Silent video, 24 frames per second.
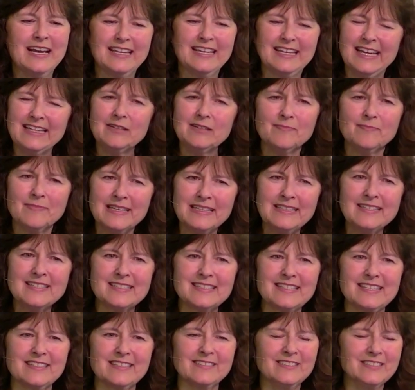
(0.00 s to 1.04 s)
Yet
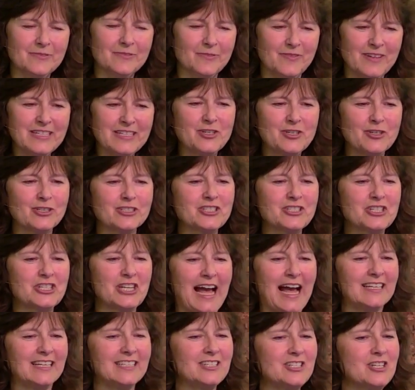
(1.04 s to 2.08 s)
amidst the individual
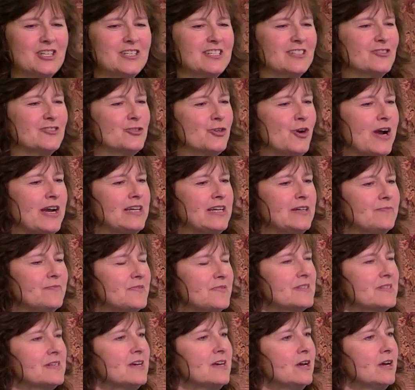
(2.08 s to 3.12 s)
challenges and
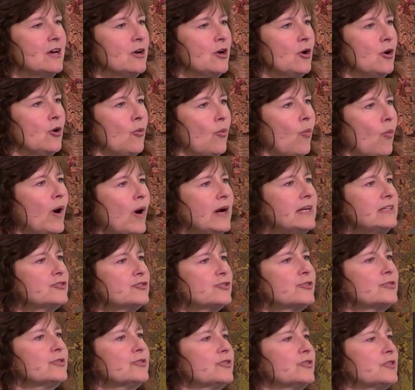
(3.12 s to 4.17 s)
triumphs, one
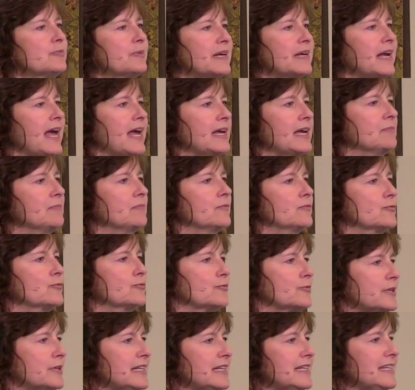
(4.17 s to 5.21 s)
truth
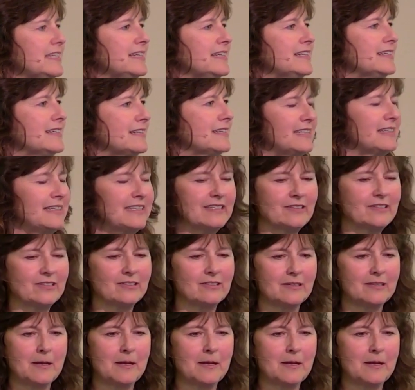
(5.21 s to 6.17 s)
became really clear.